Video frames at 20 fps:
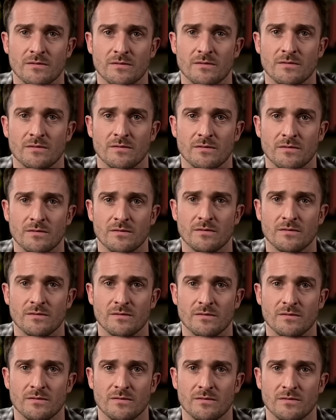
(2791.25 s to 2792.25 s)

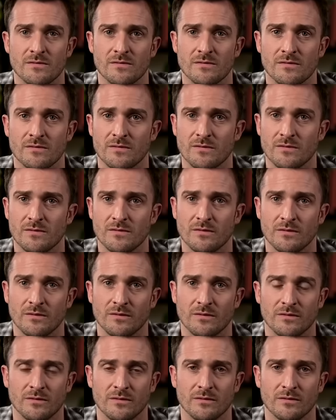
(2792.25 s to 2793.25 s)

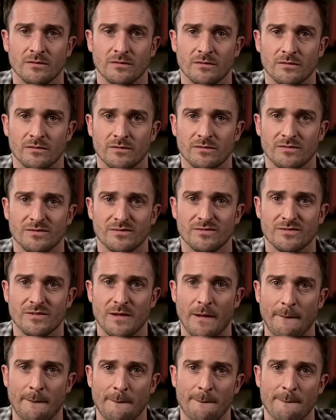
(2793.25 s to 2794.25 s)

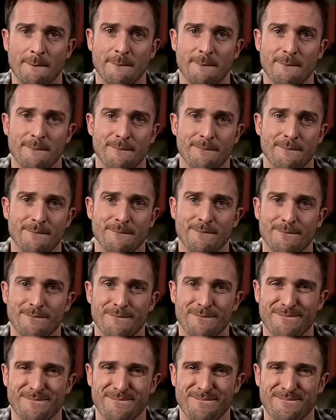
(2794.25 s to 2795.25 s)

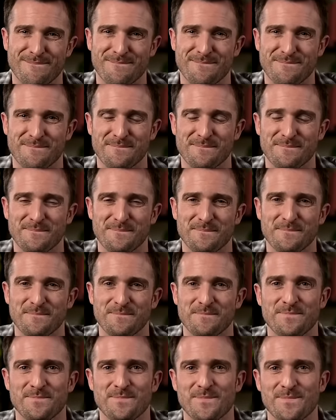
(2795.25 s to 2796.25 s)

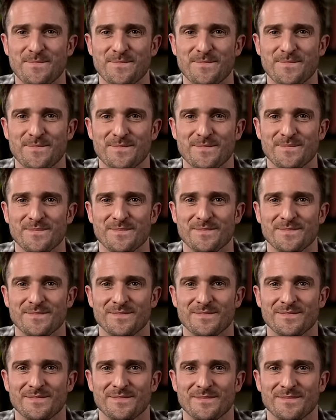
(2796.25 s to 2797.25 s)

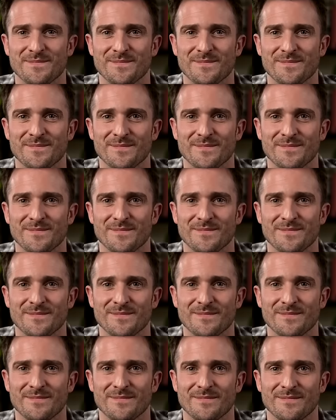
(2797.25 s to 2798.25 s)

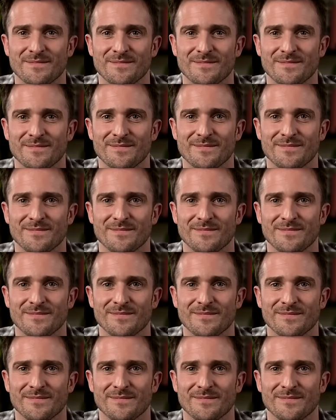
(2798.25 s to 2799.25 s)
(silent)